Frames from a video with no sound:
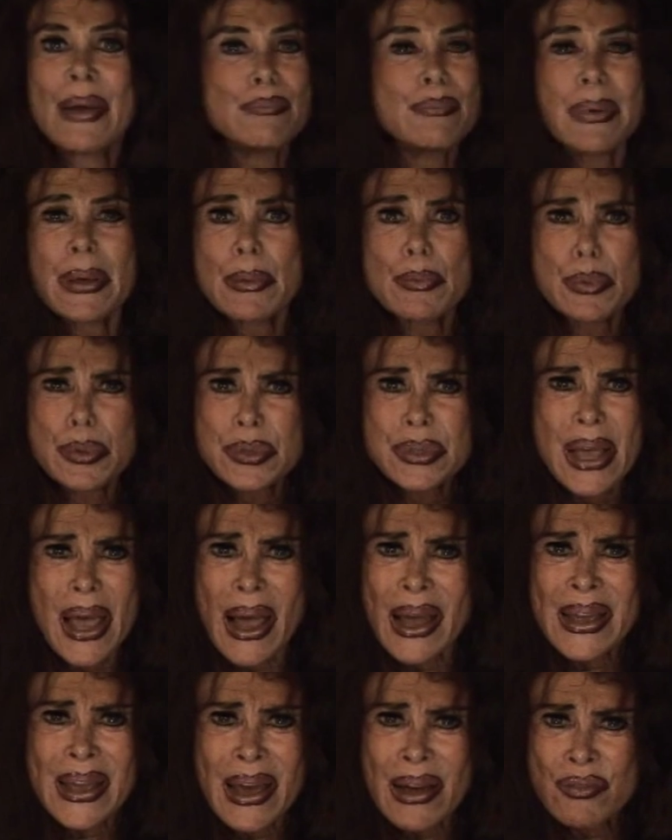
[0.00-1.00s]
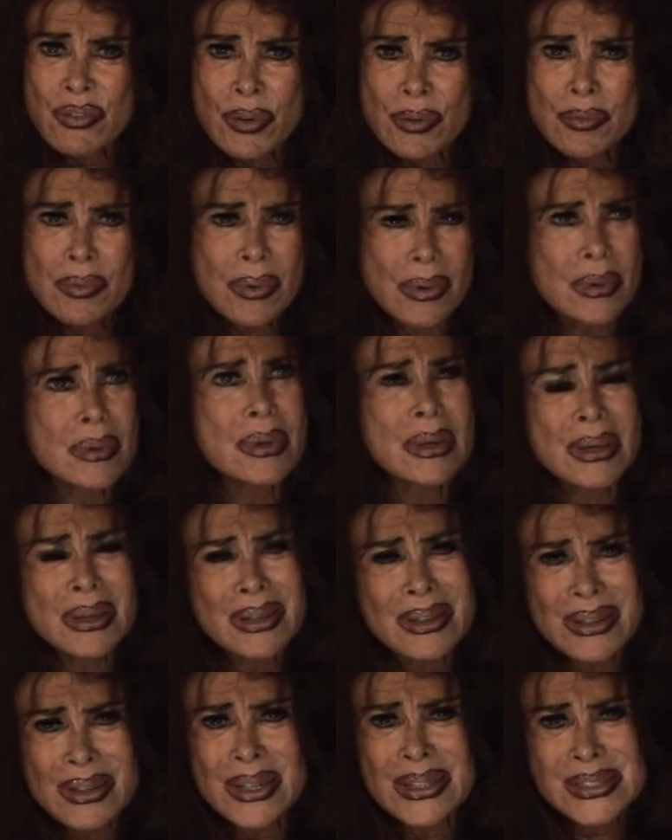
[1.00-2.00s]
And people, I have
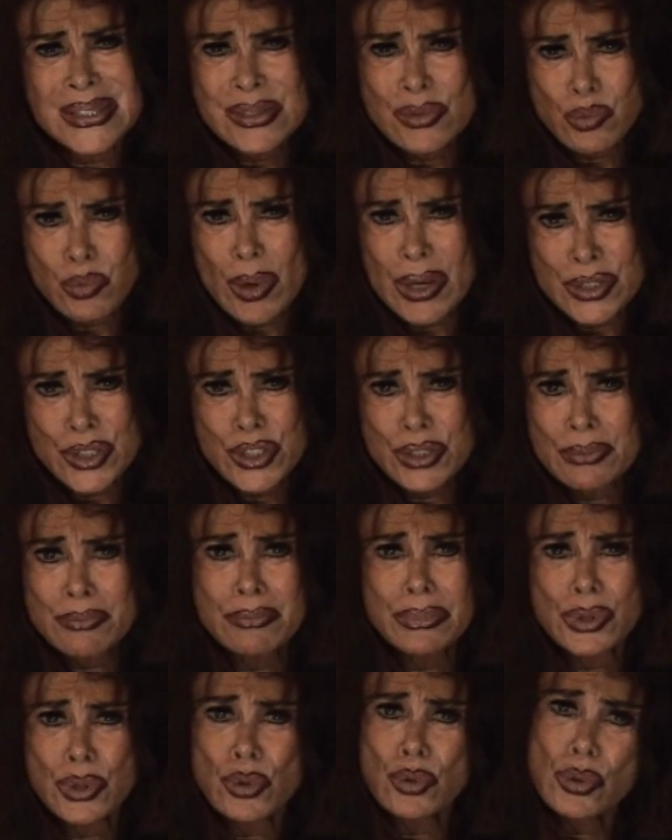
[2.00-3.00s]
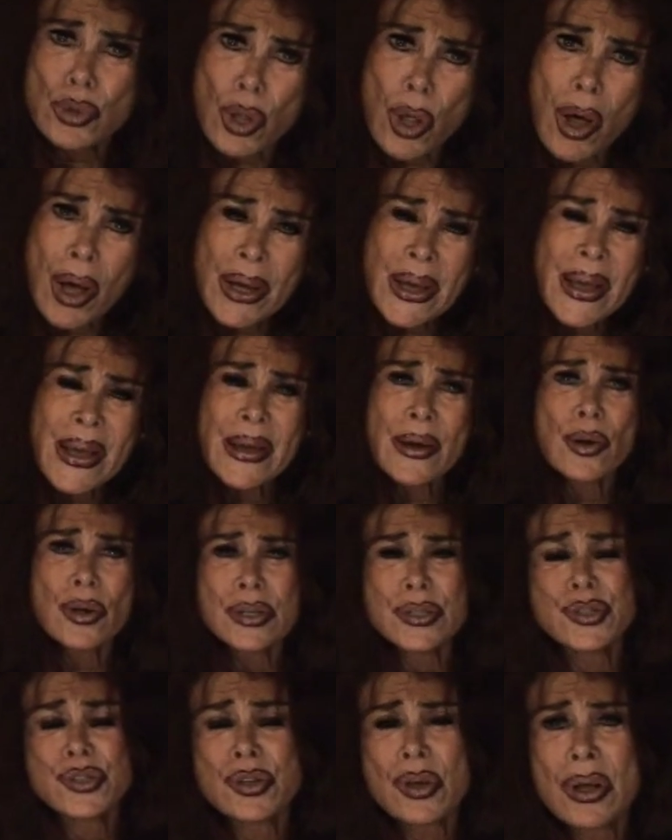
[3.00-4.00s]
it's Russian blue long hair.
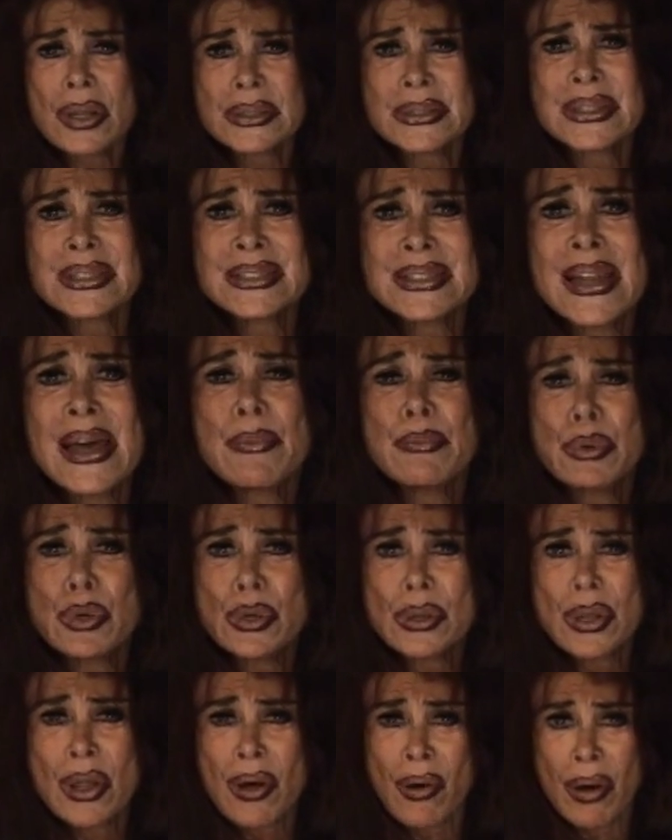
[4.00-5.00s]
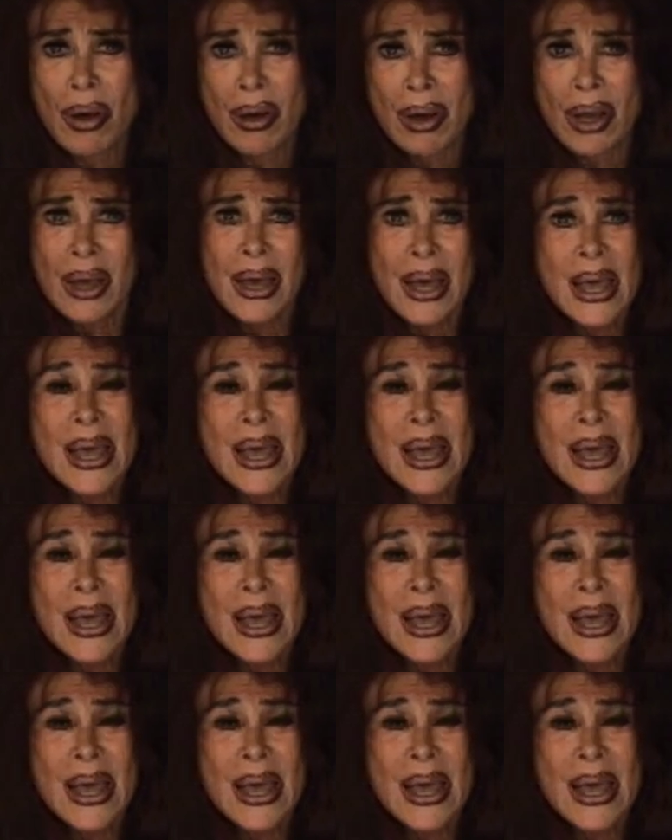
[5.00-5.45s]
It's called a Nebulon,